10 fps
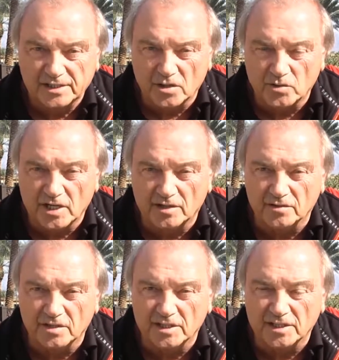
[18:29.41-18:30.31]
go
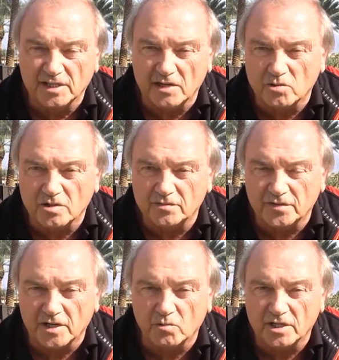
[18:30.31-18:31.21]
down the narrower
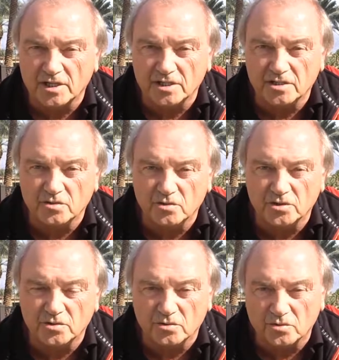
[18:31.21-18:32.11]
fairway,
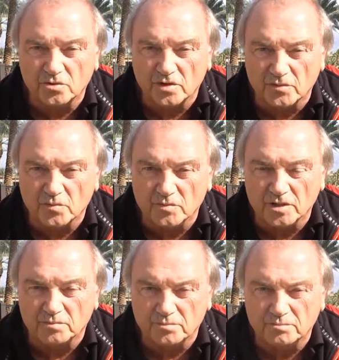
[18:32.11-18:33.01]
you have
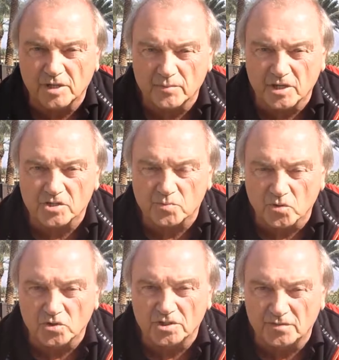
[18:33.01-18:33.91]
a much
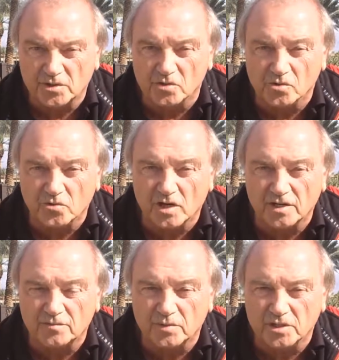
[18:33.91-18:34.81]
more difficult
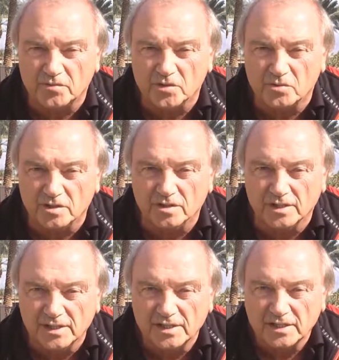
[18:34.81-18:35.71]
drive, but if you can
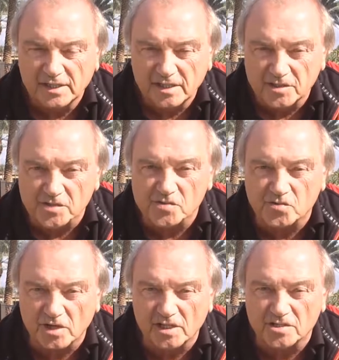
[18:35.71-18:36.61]
hit it
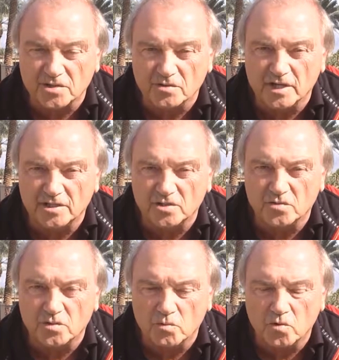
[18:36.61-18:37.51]
straight you get a
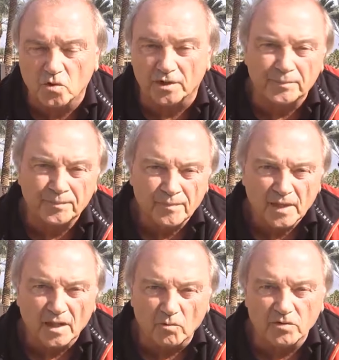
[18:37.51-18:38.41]
good reward.
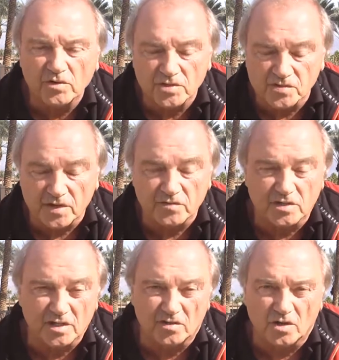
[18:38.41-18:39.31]
We've got the
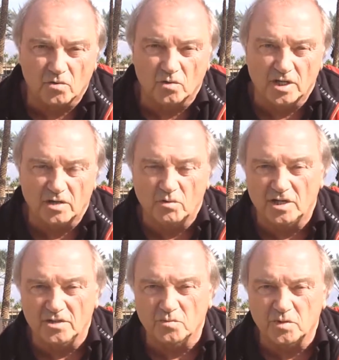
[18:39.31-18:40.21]
17th hole there
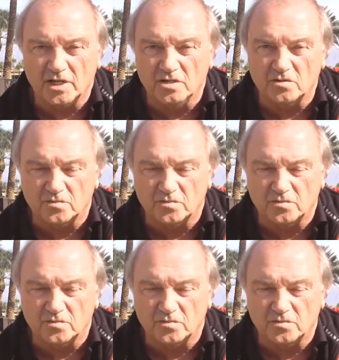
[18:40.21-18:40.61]
where you play